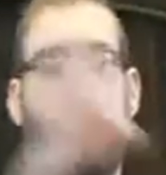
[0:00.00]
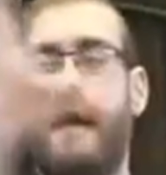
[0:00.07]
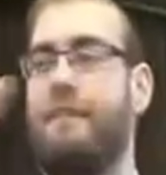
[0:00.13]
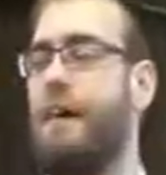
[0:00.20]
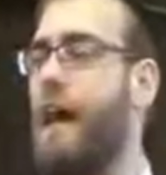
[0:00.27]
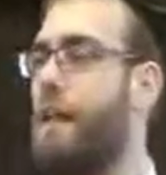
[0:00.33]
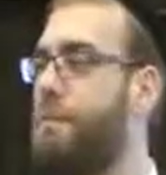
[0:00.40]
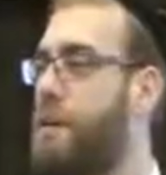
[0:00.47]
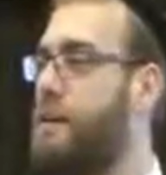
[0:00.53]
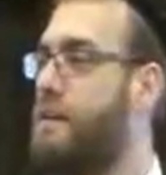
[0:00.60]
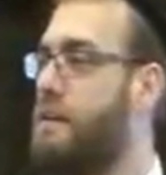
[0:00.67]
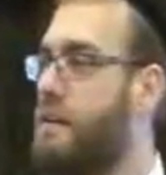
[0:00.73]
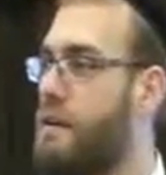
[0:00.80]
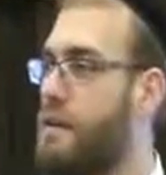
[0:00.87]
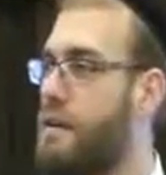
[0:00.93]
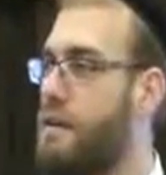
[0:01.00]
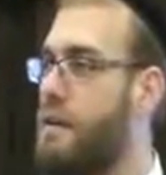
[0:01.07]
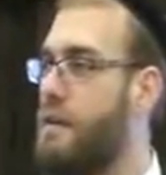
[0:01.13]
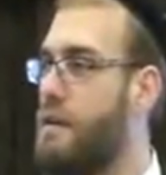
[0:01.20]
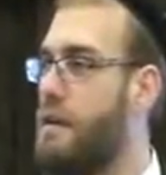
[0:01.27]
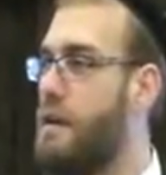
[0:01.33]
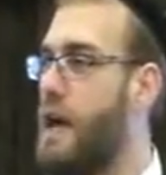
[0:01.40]
for my Talmid.
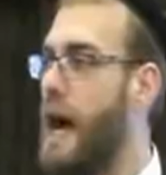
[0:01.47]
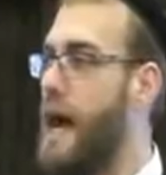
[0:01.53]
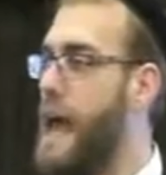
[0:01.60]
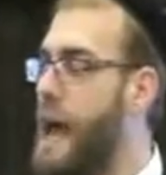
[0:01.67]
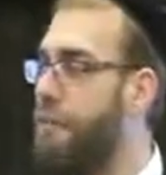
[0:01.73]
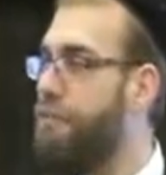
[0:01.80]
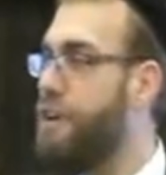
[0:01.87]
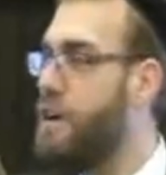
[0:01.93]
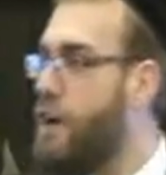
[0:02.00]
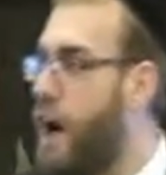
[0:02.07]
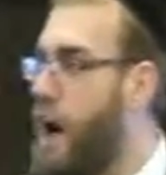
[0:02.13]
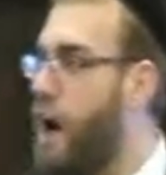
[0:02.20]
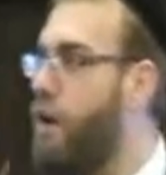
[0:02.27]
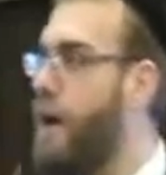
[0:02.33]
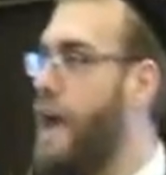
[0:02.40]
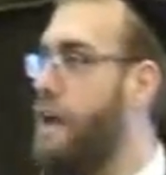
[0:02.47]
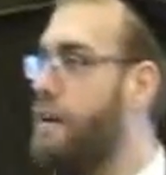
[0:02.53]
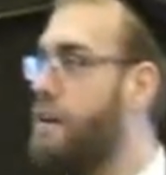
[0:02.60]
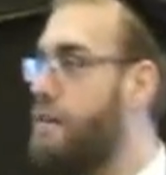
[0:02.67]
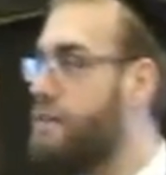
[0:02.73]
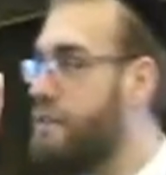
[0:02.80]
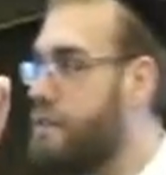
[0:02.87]
I have to go
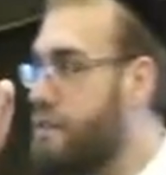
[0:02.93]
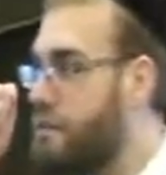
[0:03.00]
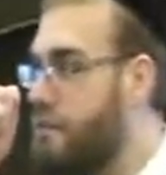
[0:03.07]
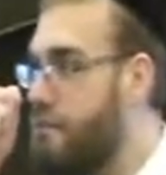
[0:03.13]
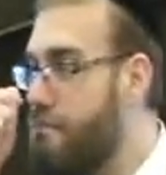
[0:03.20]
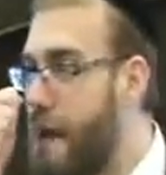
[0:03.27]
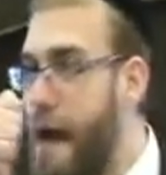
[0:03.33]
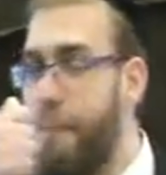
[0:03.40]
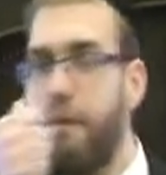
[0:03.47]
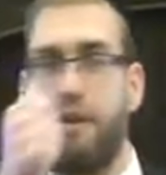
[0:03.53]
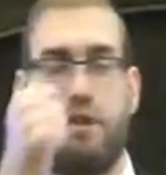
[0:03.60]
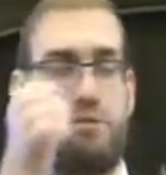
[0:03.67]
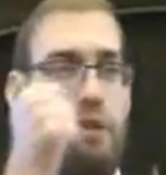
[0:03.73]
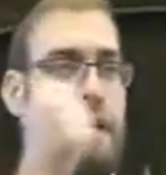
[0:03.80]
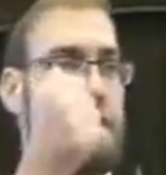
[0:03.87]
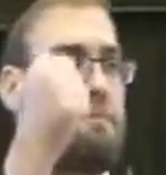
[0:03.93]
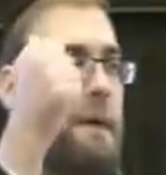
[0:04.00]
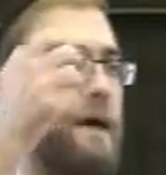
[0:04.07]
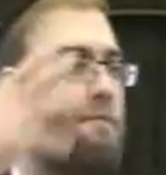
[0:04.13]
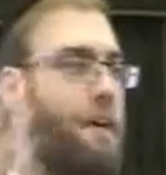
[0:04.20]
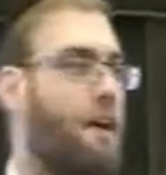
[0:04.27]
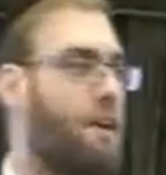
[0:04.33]
and mamish risk
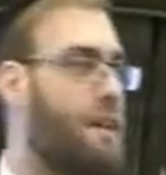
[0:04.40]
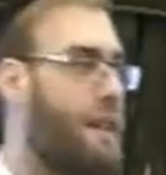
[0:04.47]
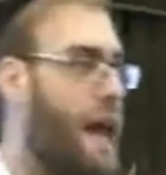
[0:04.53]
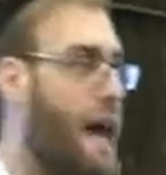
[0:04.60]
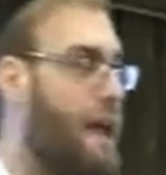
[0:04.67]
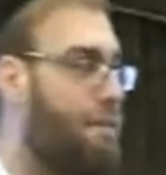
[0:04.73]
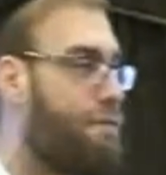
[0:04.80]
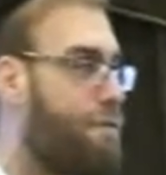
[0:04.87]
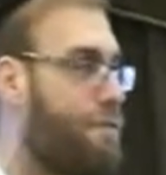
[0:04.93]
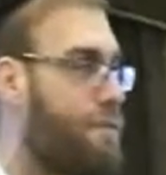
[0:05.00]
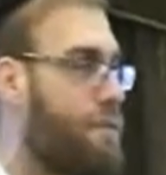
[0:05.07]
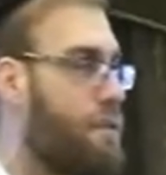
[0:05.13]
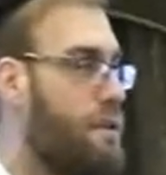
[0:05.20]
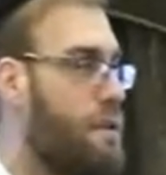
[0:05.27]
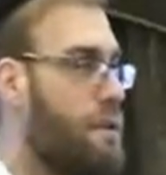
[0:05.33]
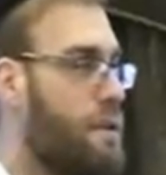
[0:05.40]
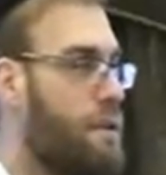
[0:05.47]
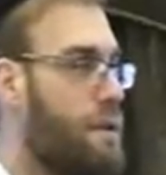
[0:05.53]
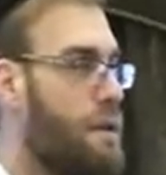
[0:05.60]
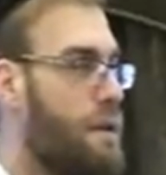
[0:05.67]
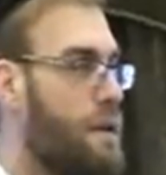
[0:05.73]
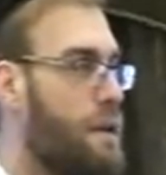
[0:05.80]
my very life.
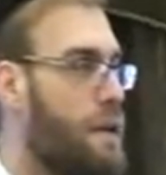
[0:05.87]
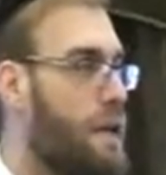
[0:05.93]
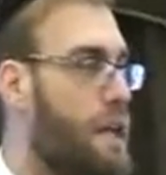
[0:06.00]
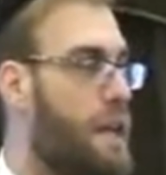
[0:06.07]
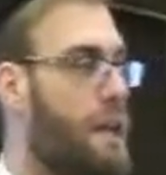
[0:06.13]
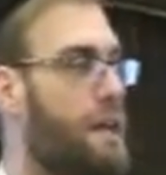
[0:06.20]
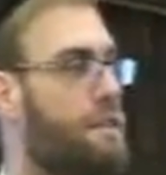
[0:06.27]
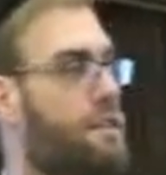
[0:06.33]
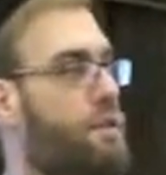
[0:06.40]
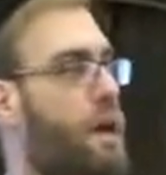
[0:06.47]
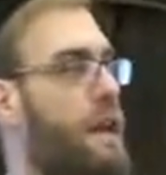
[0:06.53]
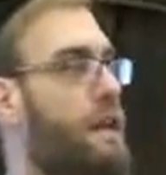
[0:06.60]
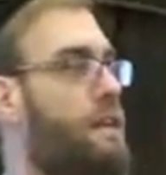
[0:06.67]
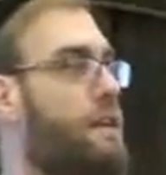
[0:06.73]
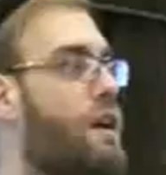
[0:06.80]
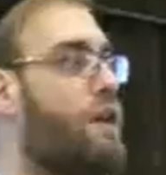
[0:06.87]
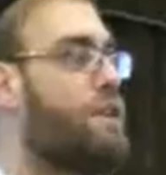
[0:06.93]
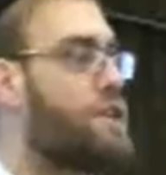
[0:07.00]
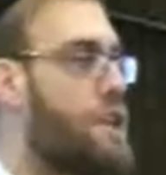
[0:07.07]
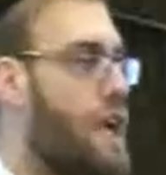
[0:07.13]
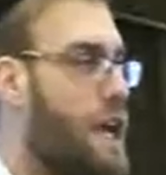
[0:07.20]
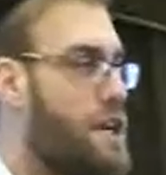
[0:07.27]
He didn't do any
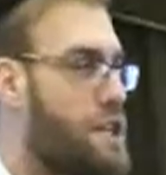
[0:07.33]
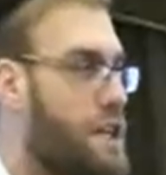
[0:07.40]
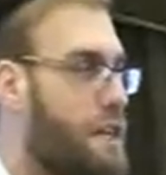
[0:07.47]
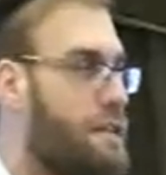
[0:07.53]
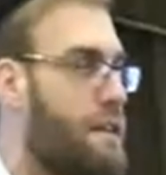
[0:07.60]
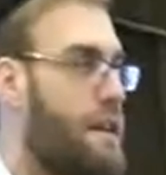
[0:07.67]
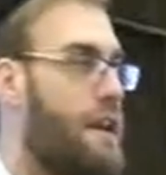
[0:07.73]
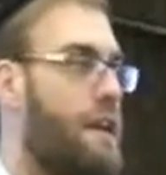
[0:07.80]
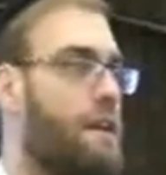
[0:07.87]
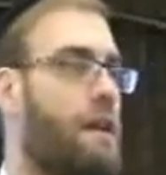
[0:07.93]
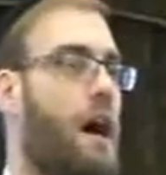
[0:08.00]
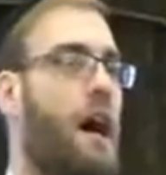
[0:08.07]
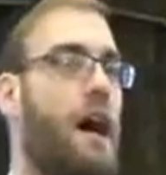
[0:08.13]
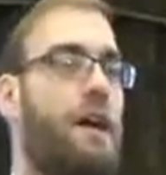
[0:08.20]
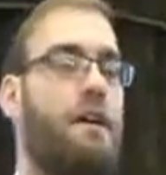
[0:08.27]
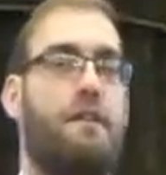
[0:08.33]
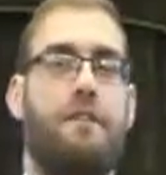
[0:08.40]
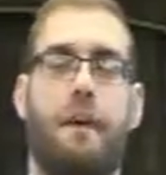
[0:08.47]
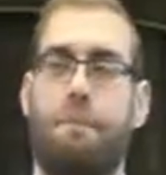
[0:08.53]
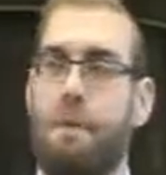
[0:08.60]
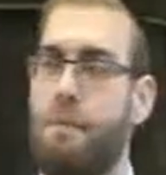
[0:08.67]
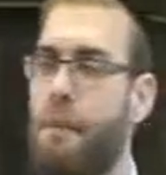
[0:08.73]
negotiations. He didn't hire
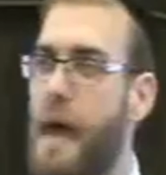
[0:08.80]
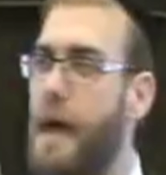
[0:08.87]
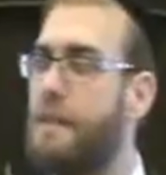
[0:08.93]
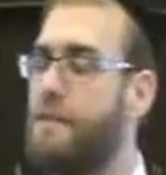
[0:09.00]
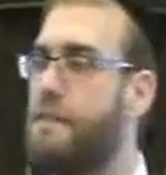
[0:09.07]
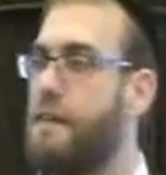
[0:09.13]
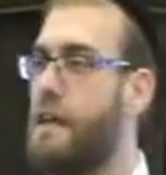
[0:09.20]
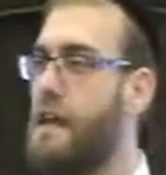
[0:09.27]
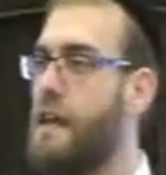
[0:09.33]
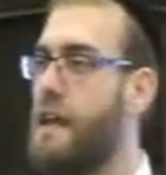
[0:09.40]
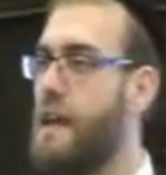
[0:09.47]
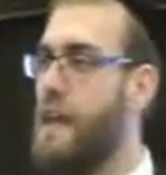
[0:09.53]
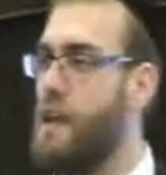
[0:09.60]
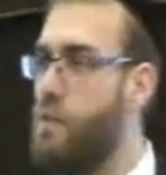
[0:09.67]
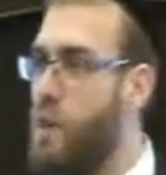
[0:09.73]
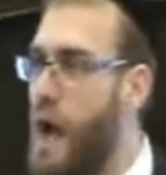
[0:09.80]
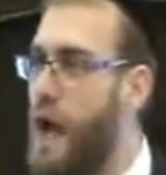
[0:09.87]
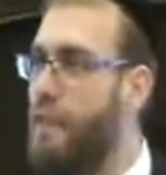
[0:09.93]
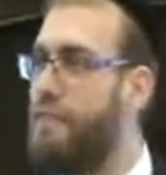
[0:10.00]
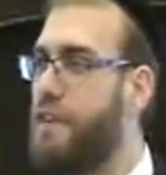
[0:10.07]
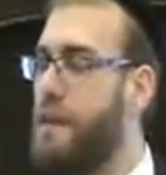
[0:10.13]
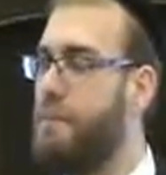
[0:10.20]
diplomats. He
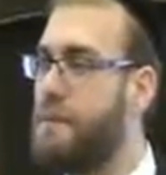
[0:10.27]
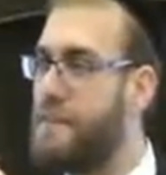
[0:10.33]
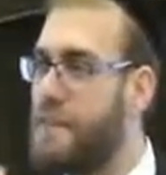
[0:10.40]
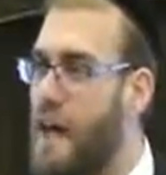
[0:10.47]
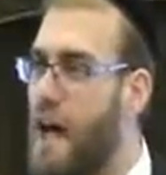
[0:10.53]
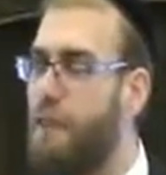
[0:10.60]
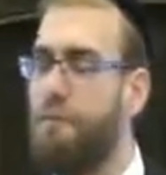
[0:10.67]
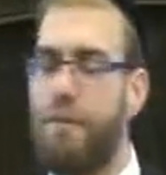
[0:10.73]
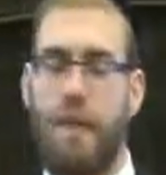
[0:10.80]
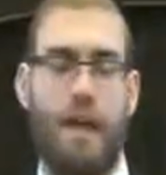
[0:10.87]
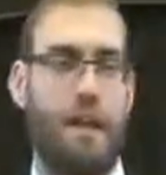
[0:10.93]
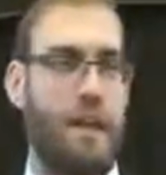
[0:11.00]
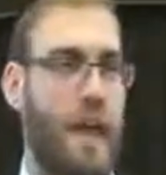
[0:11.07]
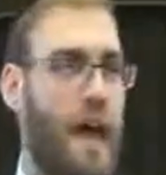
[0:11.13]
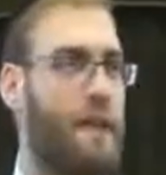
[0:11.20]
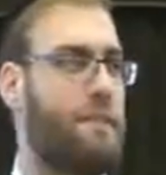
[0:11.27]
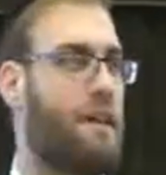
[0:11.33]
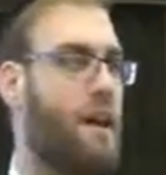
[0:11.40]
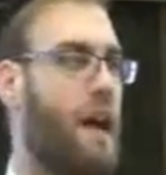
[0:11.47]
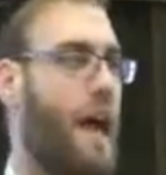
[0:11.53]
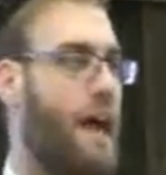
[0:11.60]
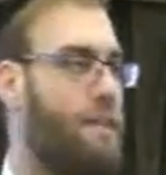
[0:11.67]
went himself with Eliezer,
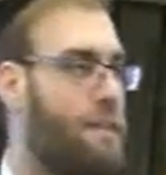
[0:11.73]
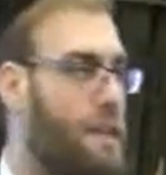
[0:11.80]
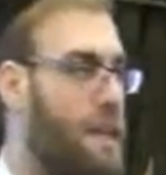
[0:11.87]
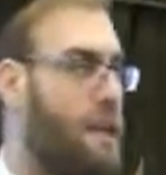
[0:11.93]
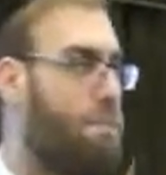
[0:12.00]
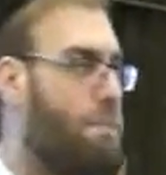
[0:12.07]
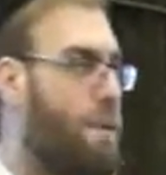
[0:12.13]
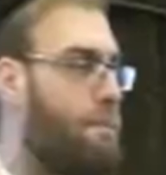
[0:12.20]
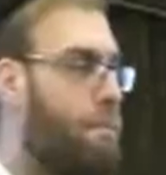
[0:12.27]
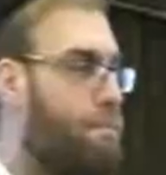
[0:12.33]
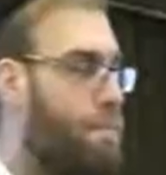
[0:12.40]
and he